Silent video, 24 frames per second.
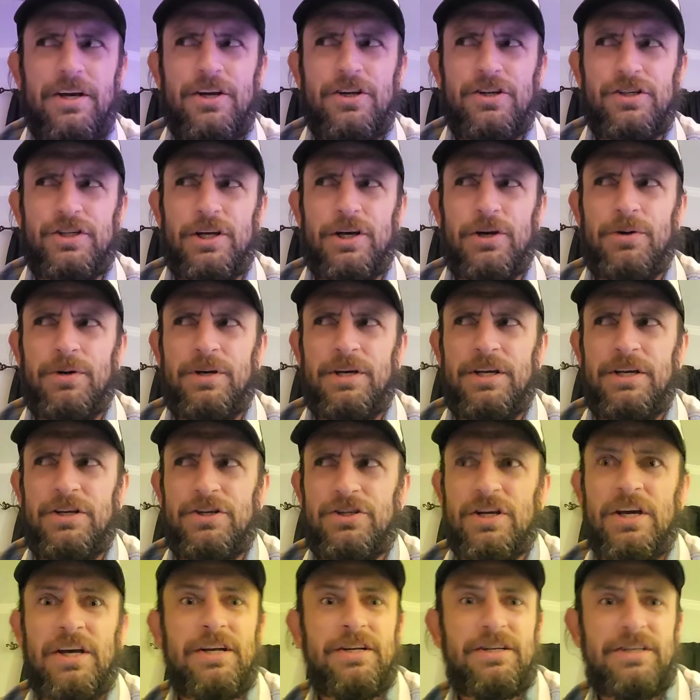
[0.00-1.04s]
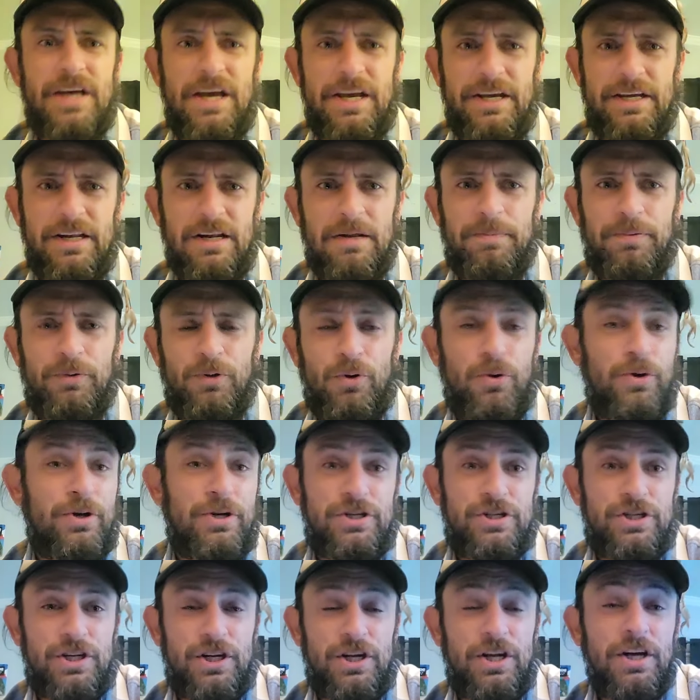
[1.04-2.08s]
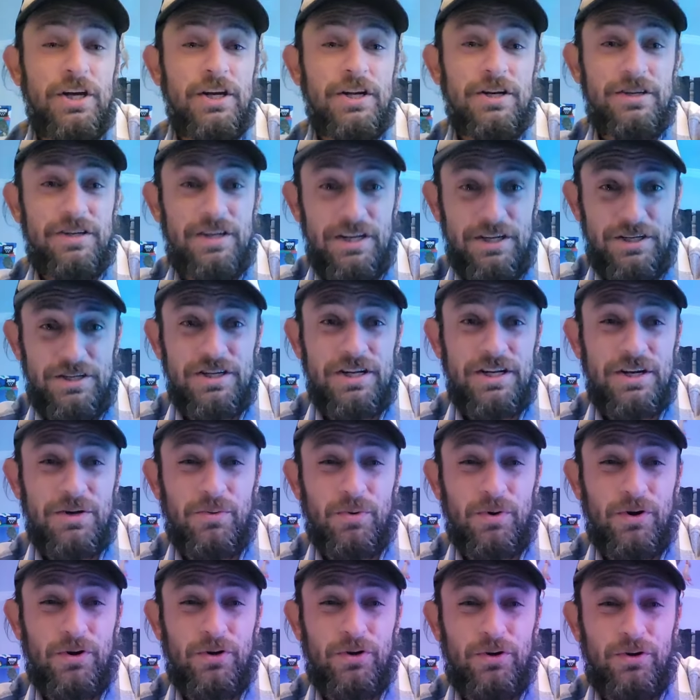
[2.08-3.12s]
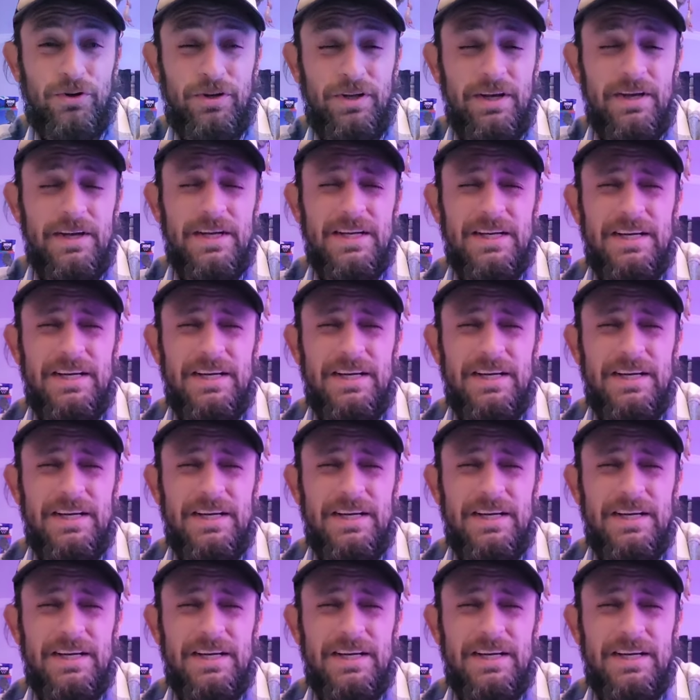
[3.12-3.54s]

So he's taking employees to Disney World.